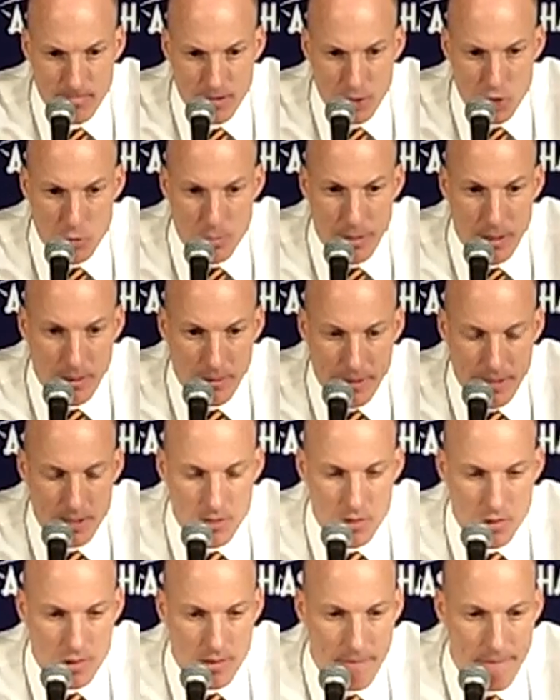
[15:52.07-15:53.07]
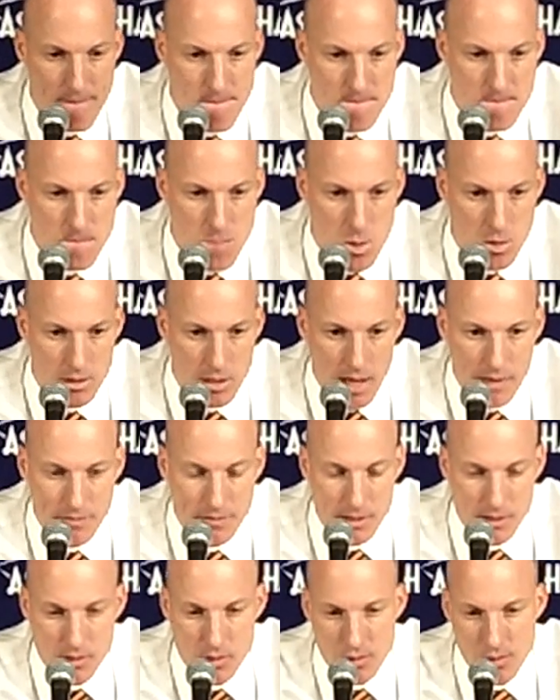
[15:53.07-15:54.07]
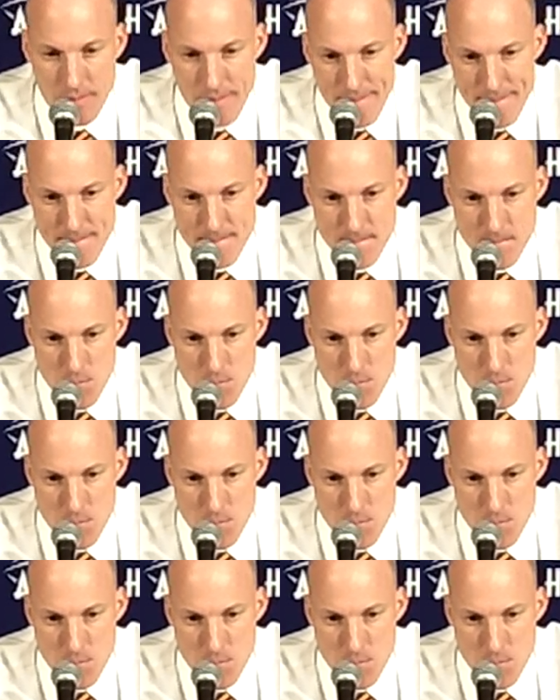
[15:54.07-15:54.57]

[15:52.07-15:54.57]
Experience, toughness,